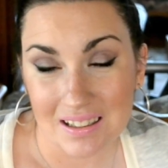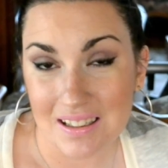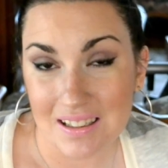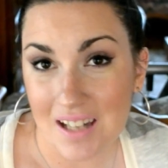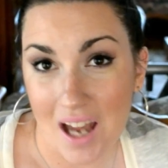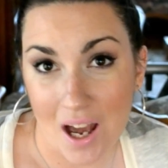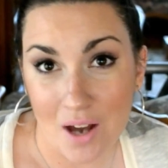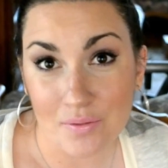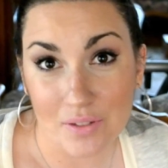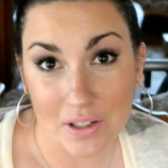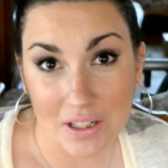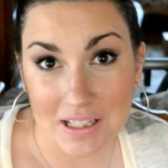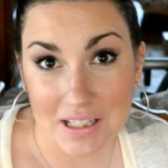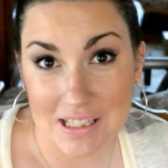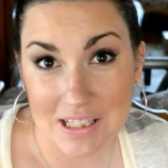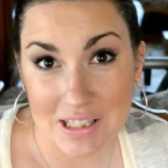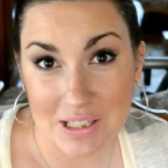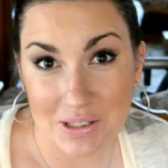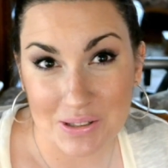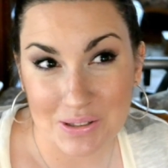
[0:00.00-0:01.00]
not very
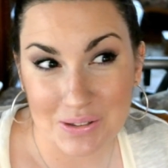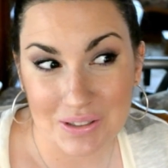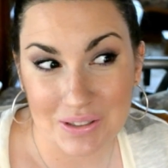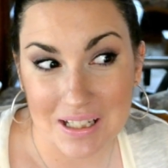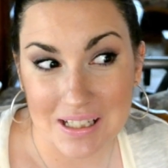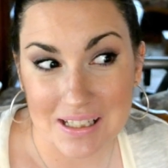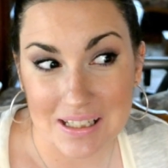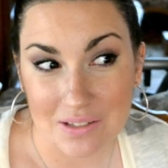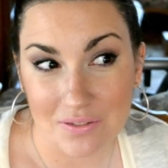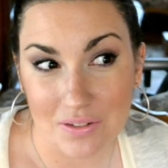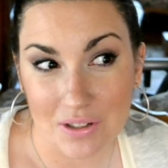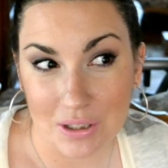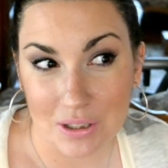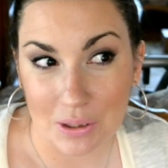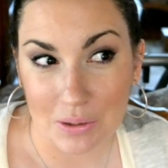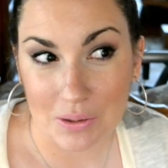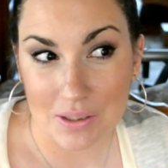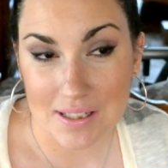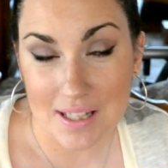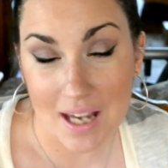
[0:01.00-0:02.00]
soon, because if you
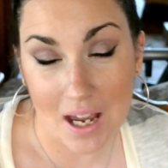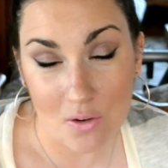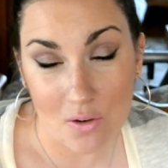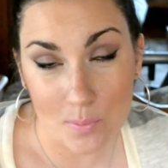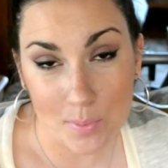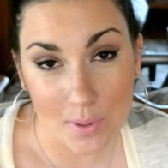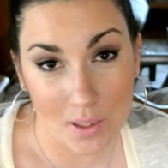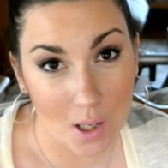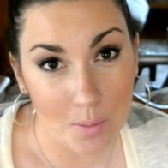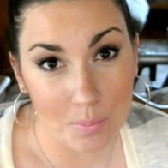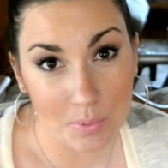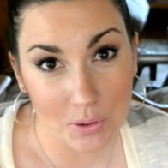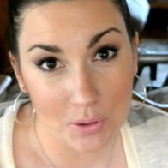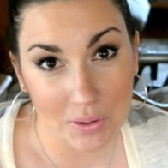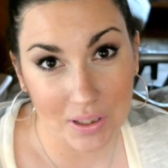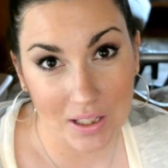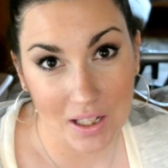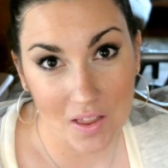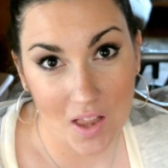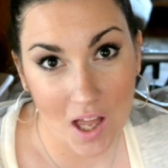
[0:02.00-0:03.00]
notice, I haven't been
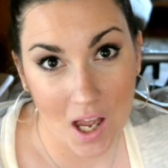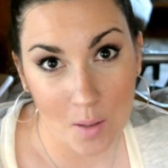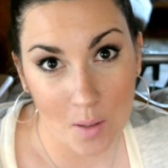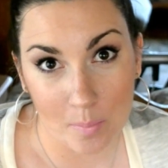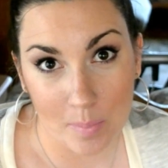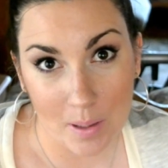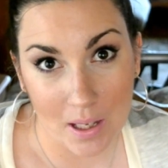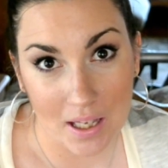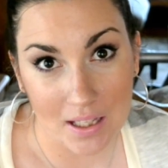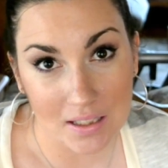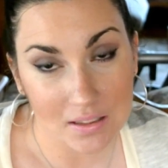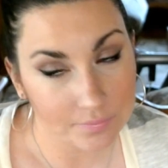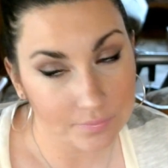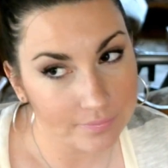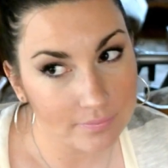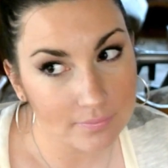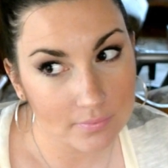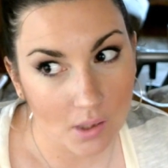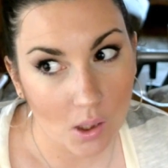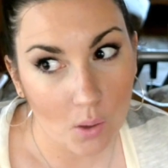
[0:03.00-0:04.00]
uploading a lot, but
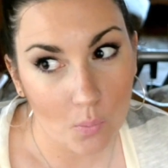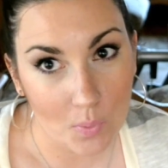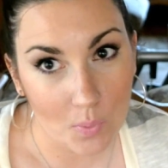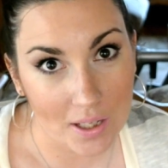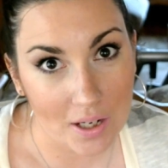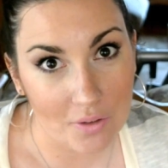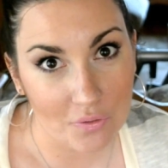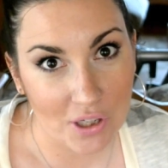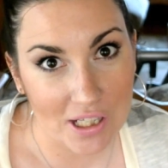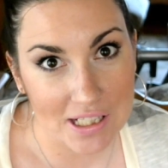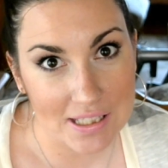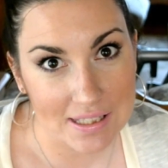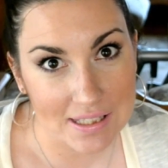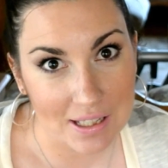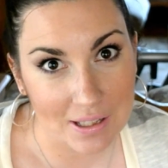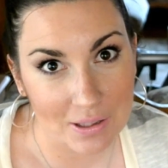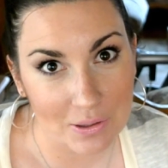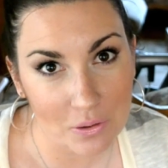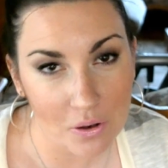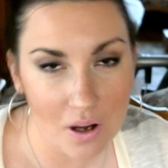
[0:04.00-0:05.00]
whenever I see
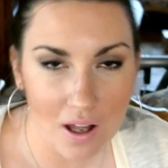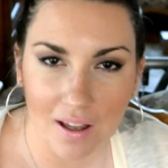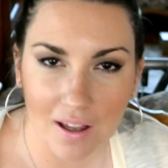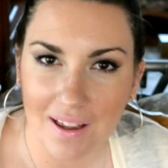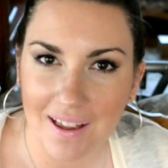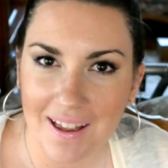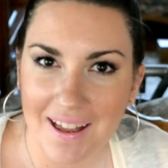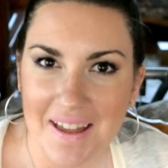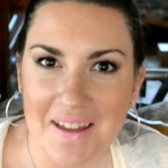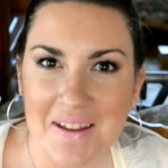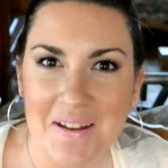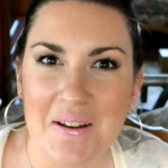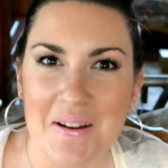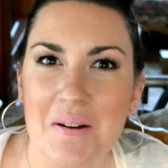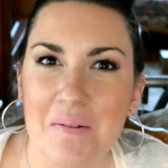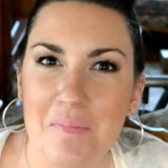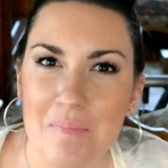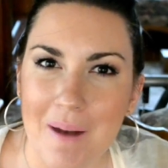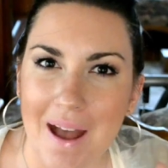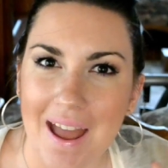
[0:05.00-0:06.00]
you.
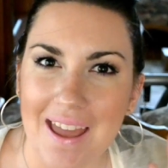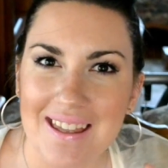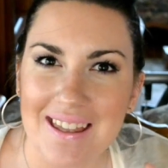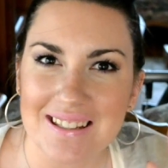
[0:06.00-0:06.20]
Bye.